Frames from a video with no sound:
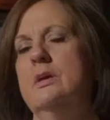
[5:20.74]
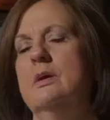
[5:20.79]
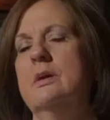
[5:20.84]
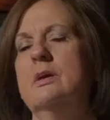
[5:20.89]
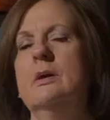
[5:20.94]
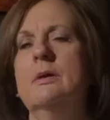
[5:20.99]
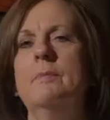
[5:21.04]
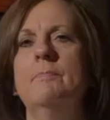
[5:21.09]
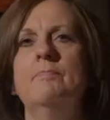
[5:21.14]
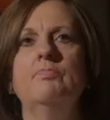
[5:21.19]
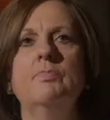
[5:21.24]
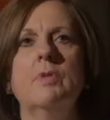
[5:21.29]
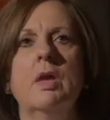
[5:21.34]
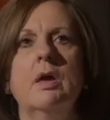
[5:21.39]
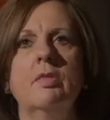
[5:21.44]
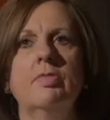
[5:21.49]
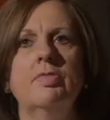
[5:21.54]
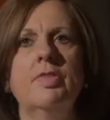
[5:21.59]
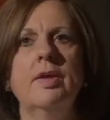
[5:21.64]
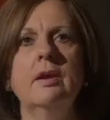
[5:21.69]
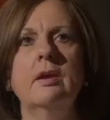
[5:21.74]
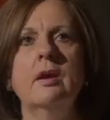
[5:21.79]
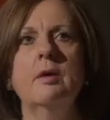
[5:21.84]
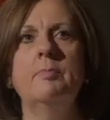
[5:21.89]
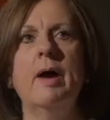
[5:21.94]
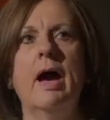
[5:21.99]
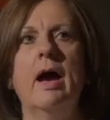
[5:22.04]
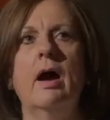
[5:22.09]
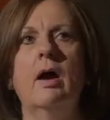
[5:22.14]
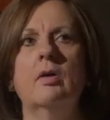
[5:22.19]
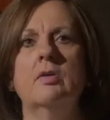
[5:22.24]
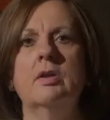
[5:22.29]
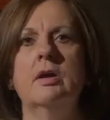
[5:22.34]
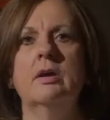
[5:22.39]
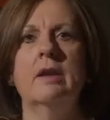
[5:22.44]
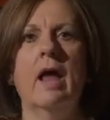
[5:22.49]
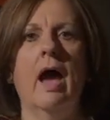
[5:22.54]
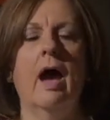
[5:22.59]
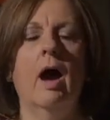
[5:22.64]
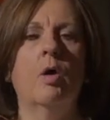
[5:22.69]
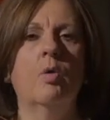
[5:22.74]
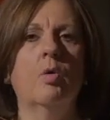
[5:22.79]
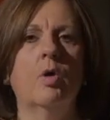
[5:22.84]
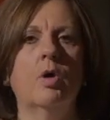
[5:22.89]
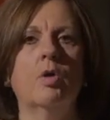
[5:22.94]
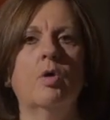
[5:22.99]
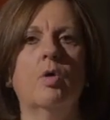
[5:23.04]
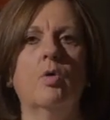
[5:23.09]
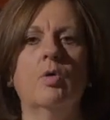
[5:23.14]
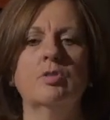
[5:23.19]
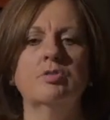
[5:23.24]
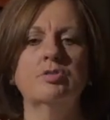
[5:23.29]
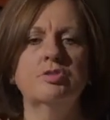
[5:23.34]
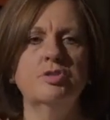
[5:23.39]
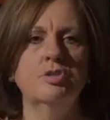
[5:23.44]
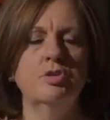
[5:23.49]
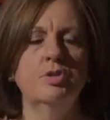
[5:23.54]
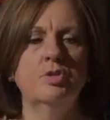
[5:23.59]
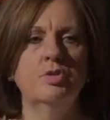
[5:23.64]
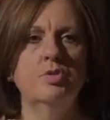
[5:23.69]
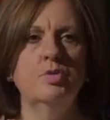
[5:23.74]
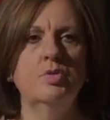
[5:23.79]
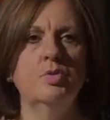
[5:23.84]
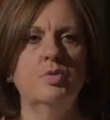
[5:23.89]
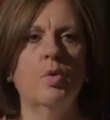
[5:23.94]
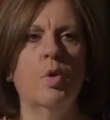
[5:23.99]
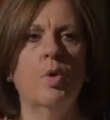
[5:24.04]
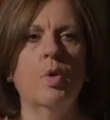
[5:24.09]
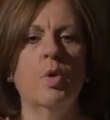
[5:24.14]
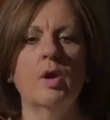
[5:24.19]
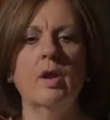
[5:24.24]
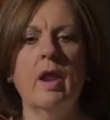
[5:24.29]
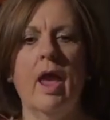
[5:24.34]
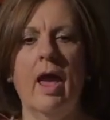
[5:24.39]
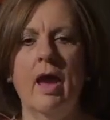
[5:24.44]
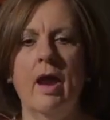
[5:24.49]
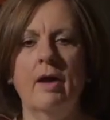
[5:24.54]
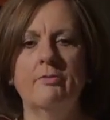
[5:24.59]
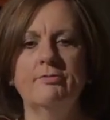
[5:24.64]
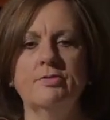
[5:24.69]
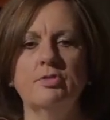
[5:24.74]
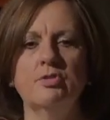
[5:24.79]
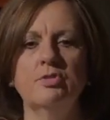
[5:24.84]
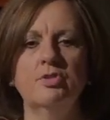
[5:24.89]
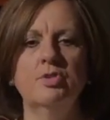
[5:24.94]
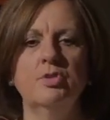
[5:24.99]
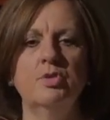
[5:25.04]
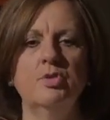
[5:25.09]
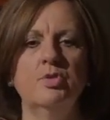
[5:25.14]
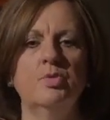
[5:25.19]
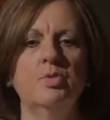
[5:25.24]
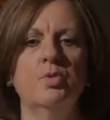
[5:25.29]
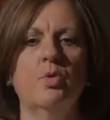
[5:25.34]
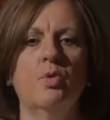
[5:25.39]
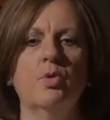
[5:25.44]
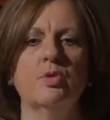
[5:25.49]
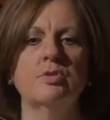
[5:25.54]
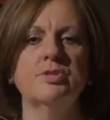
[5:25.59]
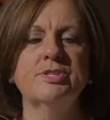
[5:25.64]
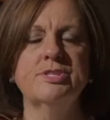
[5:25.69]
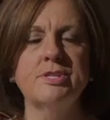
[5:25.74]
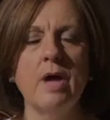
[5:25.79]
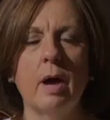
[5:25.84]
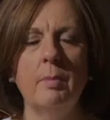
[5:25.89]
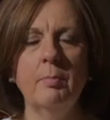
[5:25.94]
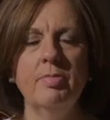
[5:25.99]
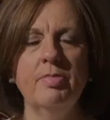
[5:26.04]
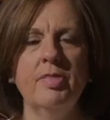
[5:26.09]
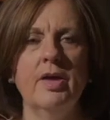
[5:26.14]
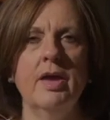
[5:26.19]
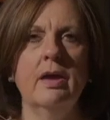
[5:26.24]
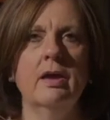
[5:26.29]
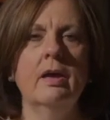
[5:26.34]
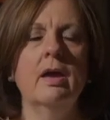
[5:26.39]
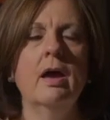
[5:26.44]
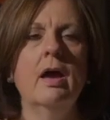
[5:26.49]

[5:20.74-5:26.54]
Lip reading: it, think about an hour or two or an afternoon or something